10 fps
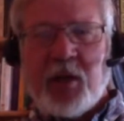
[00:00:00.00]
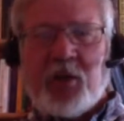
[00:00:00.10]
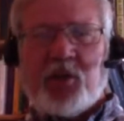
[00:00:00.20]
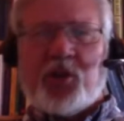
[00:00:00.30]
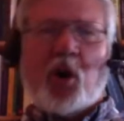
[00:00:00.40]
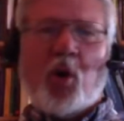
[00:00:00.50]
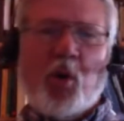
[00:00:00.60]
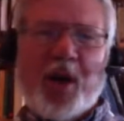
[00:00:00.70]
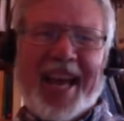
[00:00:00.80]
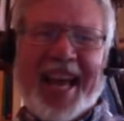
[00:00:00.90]
So
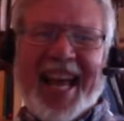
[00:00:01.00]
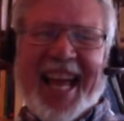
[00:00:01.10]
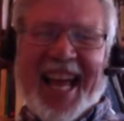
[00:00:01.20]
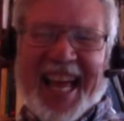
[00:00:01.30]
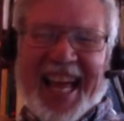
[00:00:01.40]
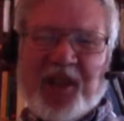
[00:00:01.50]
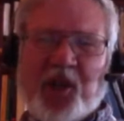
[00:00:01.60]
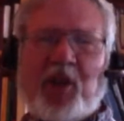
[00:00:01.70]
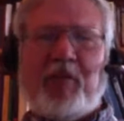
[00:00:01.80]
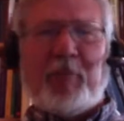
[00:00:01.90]
yes it
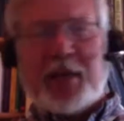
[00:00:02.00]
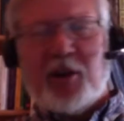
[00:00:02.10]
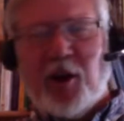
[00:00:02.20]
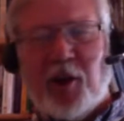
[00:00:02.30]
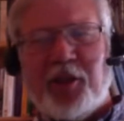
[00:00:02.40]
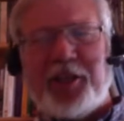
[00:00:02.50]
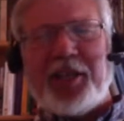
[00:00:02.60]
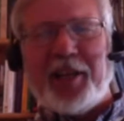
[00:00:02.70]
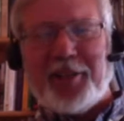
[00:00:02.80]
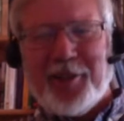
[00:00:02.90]
should have been called the
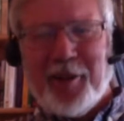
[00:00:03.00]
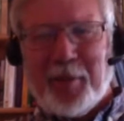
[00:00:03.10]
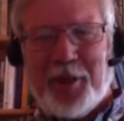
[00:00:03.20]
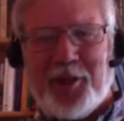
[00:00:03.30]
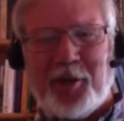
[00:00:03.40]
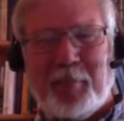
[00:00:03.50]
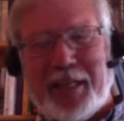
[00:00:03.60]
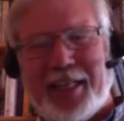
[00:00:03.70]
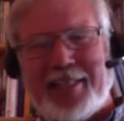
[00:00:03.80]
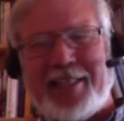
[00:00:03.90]
Dulles Commission
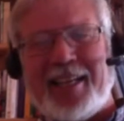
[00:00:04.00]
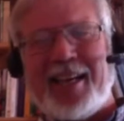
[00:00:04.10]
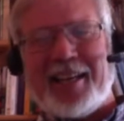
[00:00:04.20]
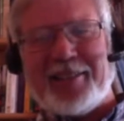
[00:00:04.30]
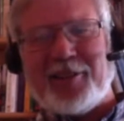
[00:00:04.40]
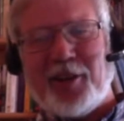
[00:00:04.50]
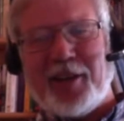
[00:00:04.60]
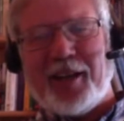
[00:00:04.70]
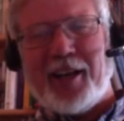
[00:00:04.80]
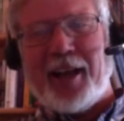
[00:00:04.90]
because he
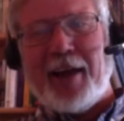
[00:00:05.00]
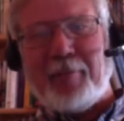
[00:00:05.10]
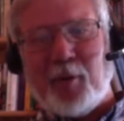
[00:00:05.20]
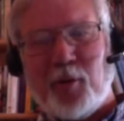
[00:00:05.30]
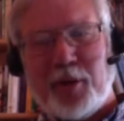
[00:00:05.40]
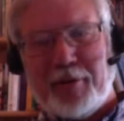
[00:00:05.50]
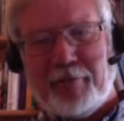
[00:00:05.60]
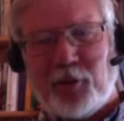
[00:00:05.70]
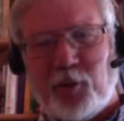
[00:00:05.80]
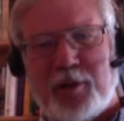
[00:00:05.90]
exerted a lot more
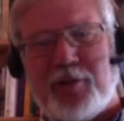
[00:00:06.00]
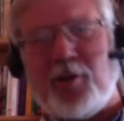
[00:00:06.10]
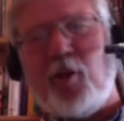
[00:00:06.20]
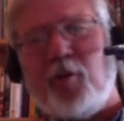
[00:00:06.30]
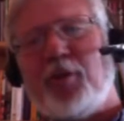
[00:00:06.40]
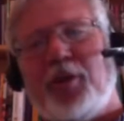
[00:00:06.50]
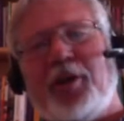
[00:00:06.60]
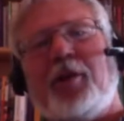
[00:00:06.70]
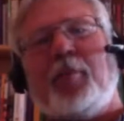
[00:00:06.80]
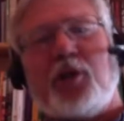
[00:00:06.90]
influence over the
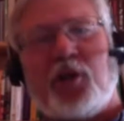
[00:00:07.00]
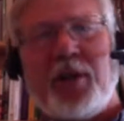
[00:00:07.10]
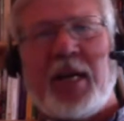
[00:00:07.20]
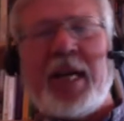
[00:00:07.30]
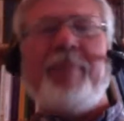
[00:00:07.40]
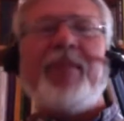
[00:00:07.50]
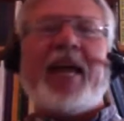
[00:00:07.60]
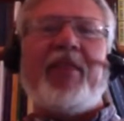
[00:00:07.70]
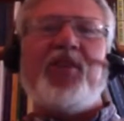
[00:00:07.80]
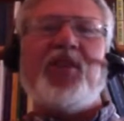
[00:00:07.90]
commission.
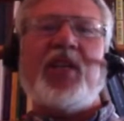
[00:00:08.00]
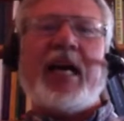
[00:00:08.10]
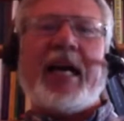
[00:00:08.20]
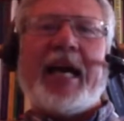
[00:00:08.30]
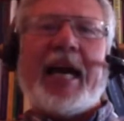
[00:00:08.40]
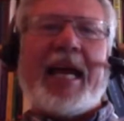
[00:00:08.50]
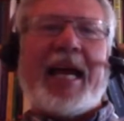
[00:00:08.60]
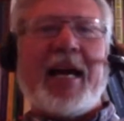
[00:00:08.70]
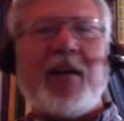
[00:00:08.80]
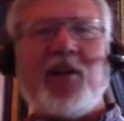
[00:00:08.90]
And the CIA
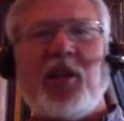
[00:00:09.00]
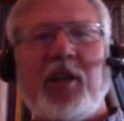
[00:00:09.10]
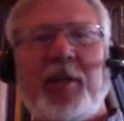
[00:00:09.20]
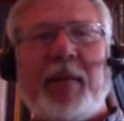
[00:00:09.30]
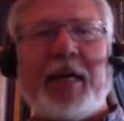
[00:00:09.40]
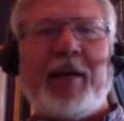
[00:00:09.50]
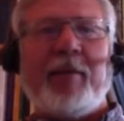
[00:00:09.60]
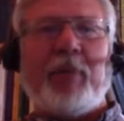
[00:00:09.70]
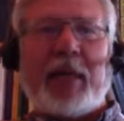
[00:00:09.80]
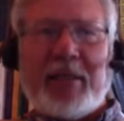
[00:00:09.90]
actually made it
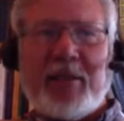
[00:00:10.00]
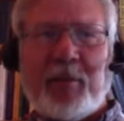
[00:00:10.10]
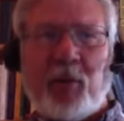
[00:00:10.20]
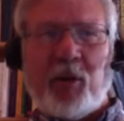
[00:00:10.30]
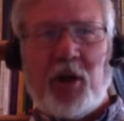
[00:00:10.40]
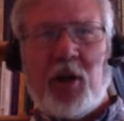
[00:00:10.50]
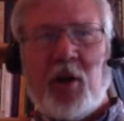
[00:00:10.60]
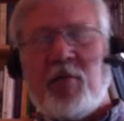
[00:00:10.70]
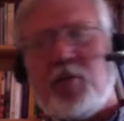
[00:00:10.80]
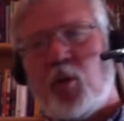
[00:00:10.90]
impossible
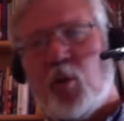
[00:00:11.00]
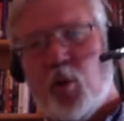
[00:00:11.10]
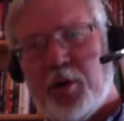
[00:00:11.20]
for the Warren